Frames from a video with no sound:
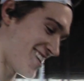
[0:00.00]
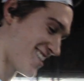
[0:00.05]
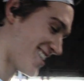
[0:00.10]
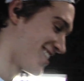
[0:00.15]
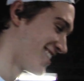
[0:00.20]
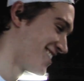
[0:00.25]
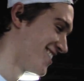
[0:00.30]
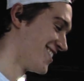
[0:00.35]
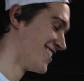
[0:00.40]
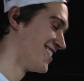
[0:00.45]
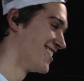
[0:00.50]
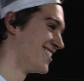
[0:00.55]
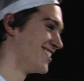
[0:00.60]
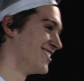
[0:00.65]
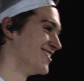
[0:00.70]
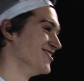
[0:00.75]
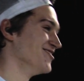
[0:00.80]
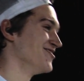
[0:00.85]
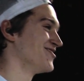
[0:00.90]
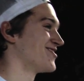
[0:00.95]
and
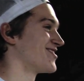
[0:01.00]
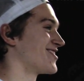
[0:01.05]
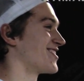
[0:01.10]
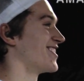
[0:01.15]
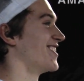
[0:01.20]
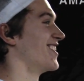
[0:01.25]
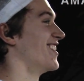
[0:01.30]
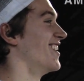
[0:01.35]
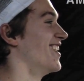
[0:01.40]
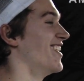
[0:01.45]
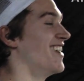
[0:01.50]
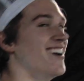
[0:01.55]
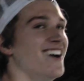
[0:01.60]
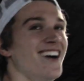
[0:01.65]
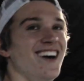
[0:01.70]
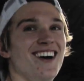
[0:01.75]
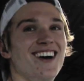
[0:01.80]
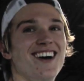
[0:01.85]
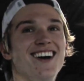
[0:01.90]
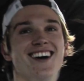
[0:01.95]
you just feel good about
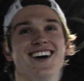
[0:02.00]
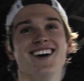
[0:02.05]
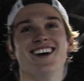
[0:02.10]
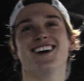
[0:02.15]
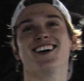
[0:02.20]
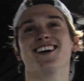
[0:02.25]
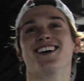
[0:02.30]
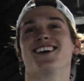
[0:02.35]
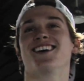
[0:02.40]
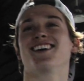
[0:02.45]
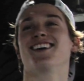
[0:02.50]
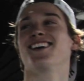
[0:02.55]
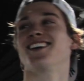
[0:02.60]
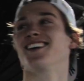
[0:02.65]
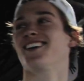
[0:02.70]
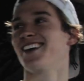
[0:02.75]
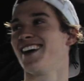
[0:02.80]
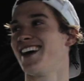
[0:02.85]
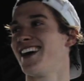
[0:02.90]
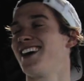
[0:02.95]
yourself. So I would
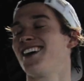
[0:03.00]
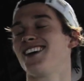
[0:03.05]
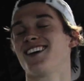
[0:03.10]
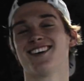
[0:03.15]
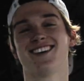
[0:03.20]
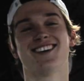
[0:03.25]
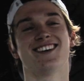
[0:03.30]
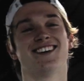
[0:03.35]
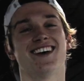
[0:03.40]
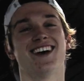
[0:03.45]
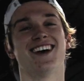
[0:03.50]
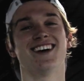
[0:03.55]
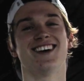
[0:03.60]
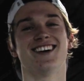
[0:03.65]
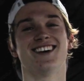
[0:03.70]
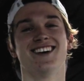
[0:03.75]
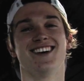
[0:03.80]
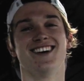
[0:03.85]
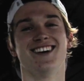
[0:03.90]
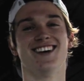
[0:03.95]
just say
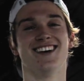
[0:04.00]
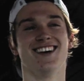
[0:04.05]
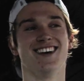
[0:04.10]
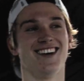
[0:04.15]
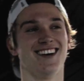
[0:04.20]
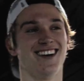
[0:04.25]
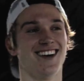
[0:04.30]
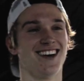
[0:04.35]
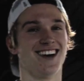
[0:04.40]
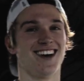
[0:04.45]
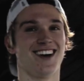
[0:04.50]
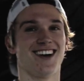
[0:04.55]
100% just do it.